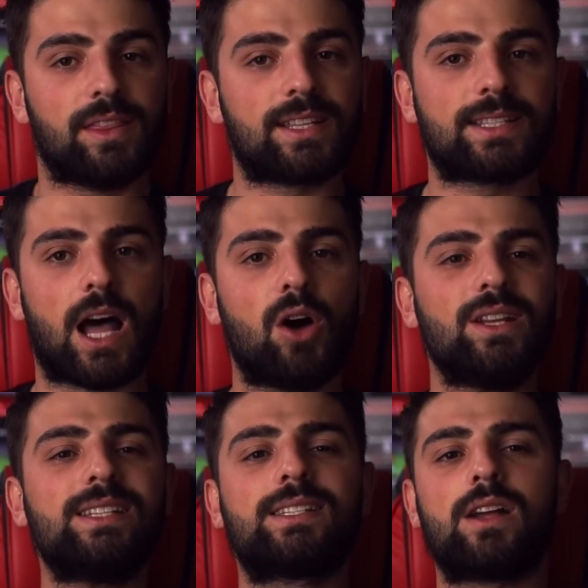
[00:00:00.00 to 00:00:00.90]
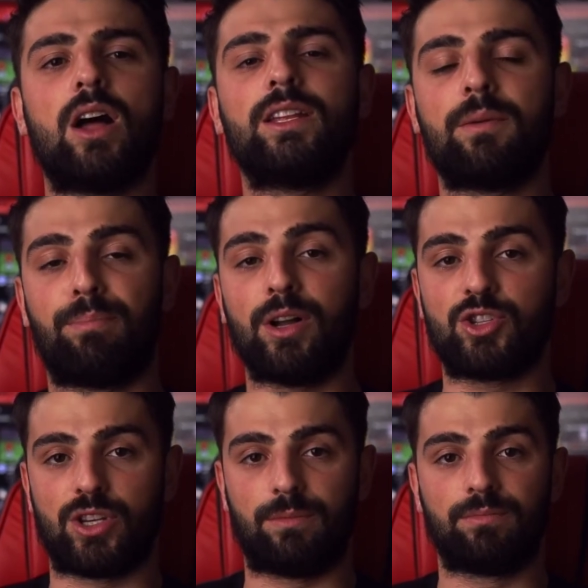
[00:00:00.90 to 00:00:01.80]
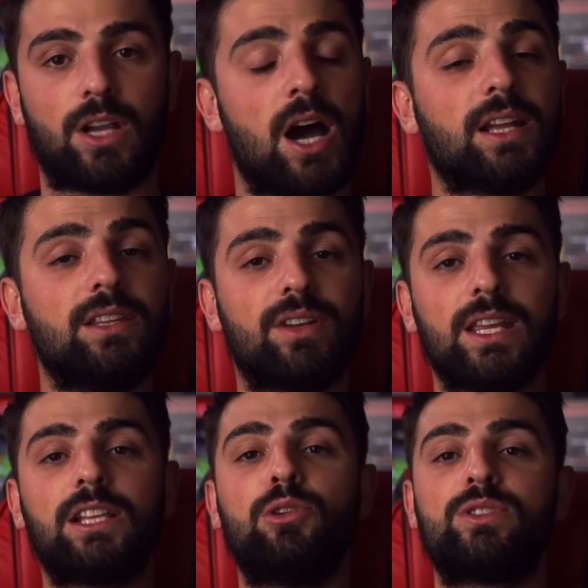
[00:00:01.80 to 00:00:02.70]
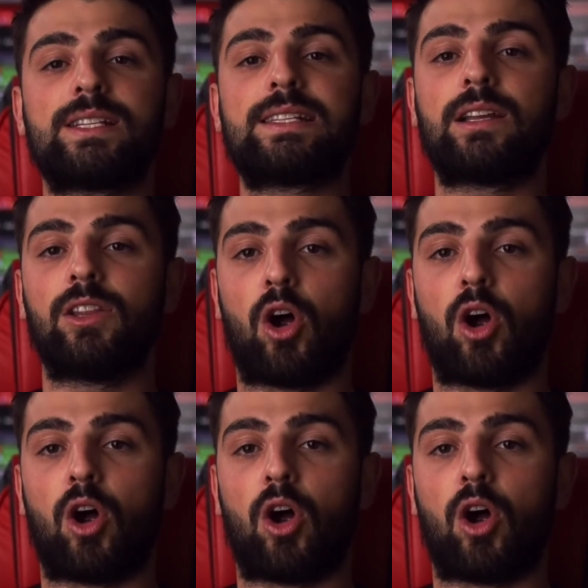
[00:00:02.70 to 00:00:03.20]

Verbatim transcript: The sound is solid and punchy. Connectivity includes a single